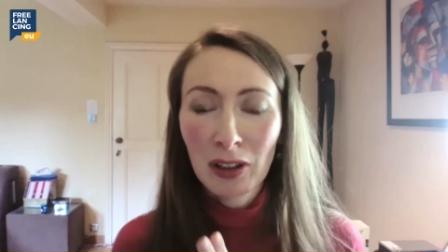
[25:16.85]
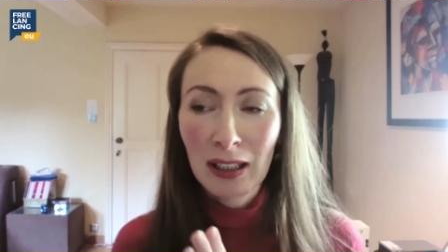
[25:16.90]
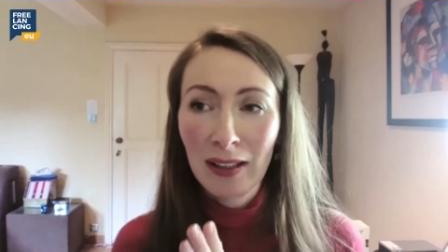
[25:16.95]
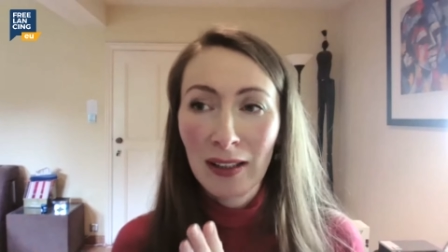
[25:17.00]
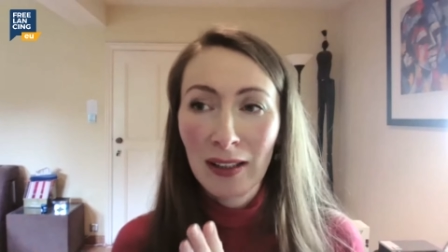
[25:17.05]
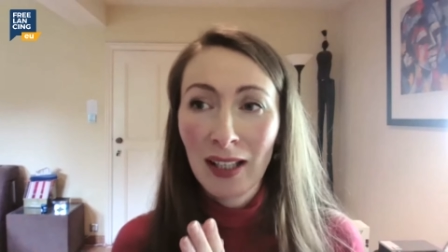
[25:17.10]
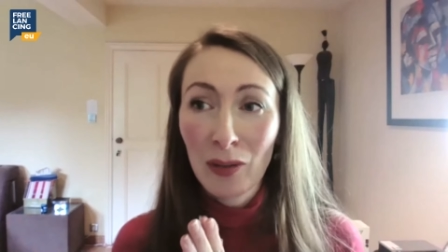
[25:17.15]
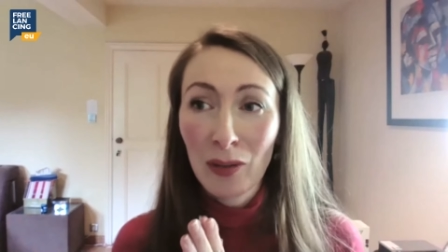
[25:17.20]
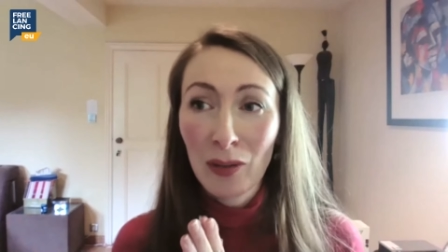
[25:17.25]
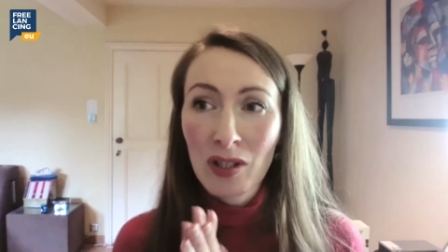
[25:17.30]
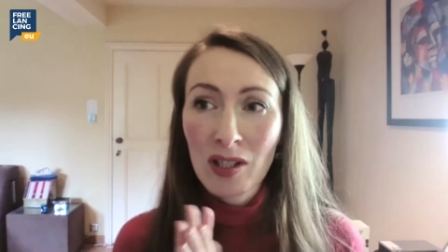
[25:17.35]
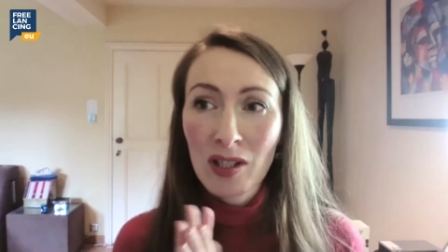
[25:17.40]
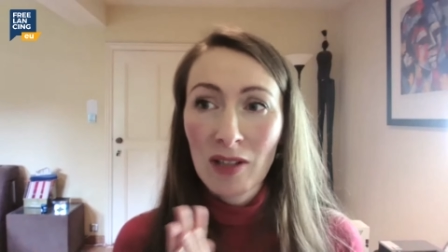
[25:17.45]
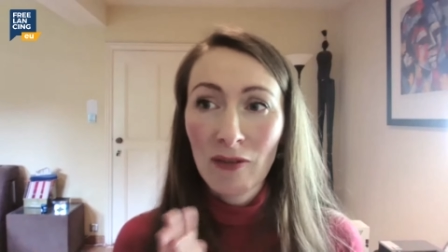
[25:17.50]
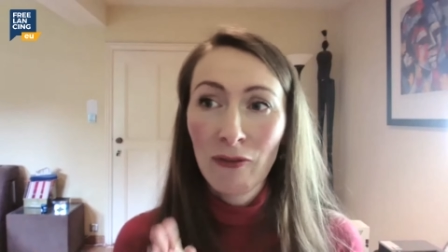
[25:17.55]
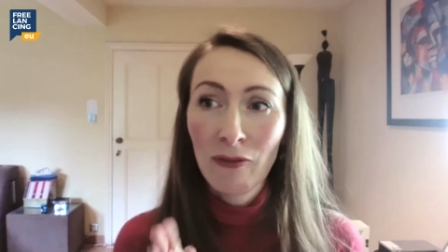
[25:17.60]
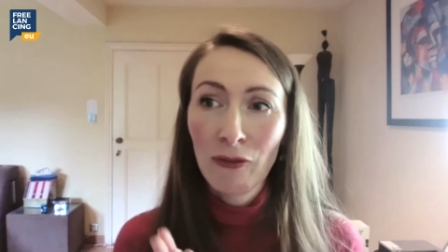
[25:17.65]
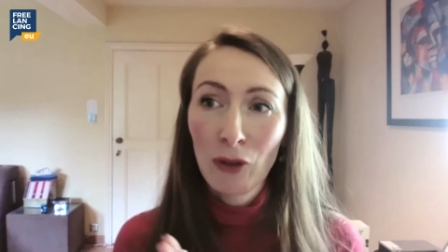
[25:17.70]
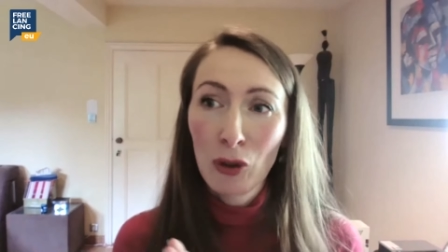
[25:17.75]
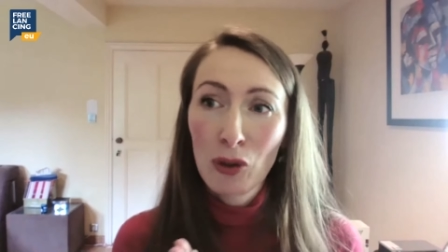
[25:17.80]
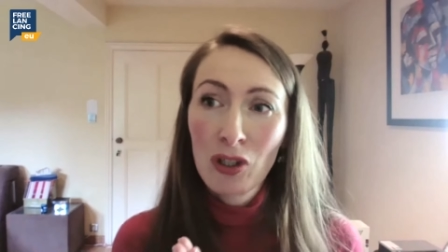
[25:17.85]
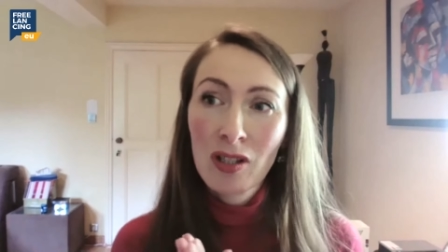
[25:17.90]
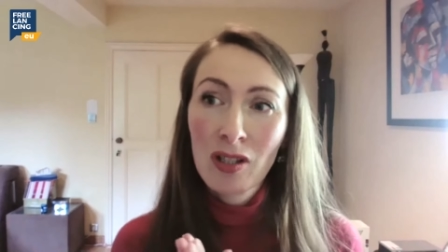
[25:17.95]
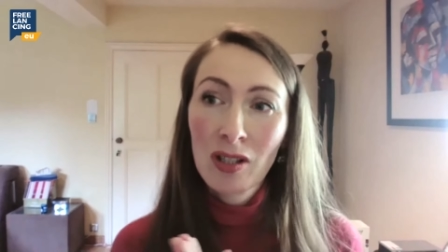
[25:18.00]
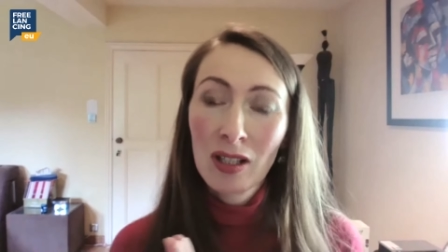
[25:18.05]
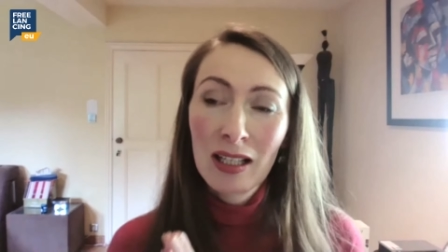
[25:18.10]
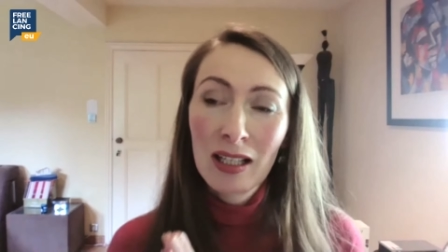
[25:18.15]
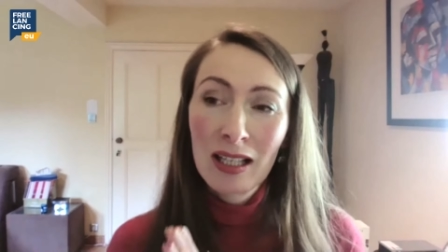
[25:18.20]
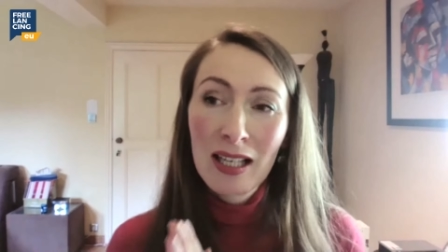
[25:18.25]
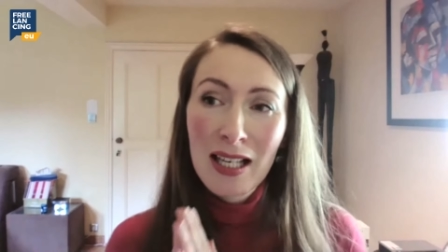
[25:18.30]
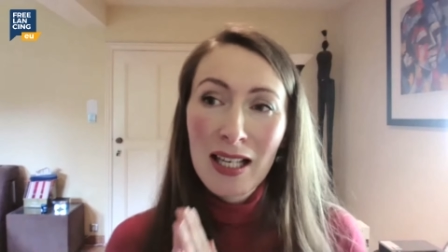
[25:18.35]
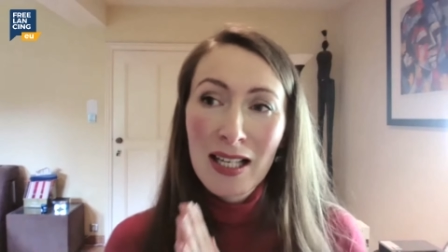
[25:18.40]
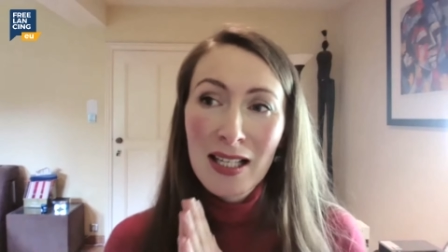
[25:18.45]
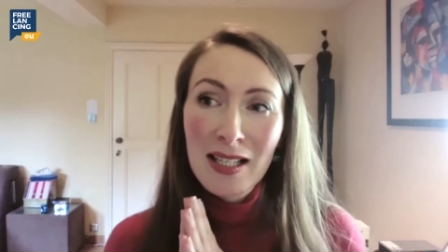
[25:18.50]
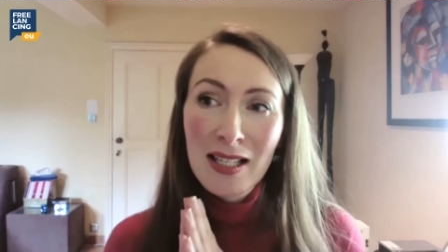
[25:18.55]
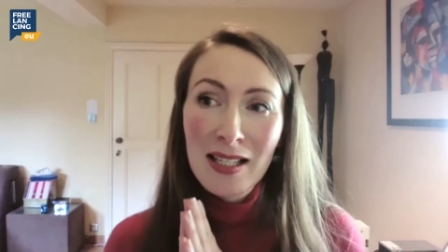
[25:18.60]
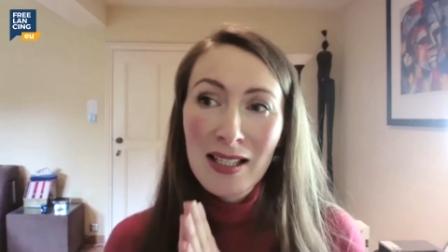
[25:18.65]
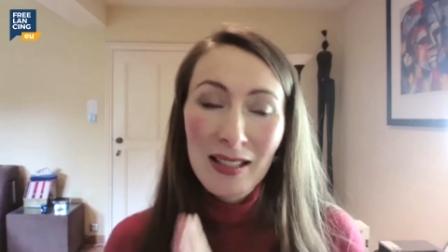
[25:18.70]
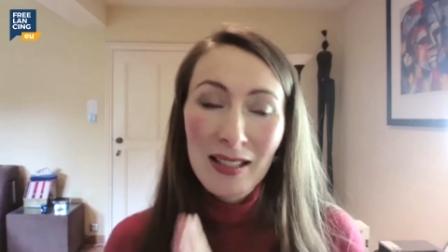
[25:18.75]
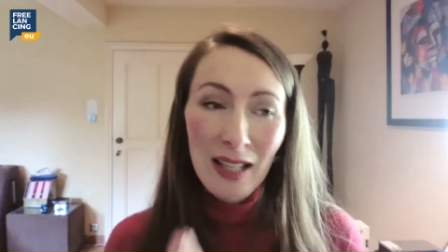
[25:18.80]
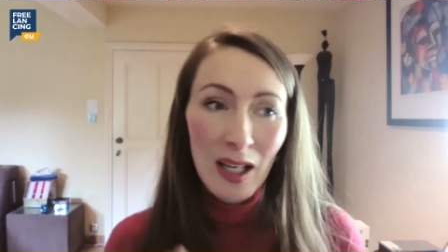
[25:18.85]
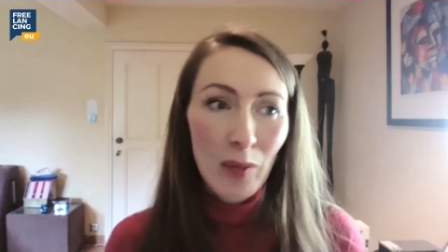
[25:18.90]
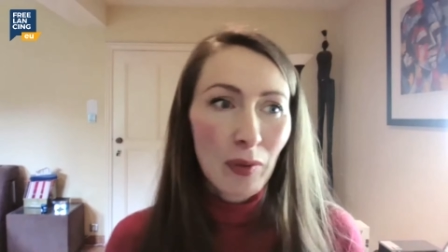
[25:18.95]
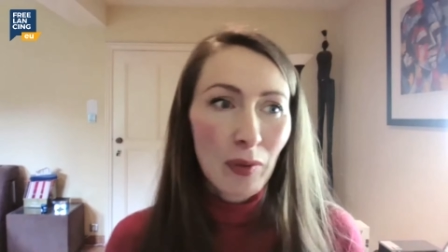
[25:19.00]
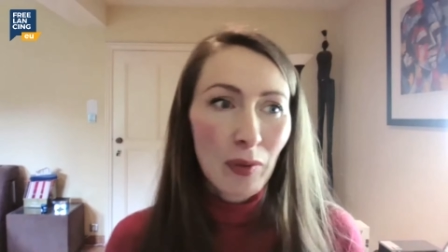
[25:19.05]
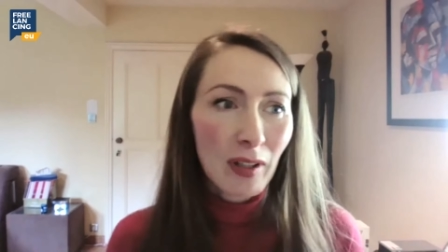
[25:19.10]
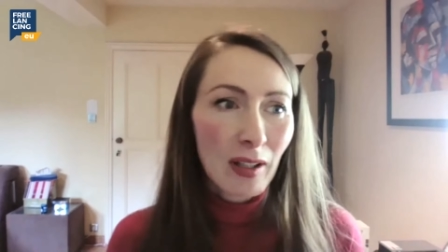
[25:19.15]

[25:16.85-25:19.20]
And that was the first step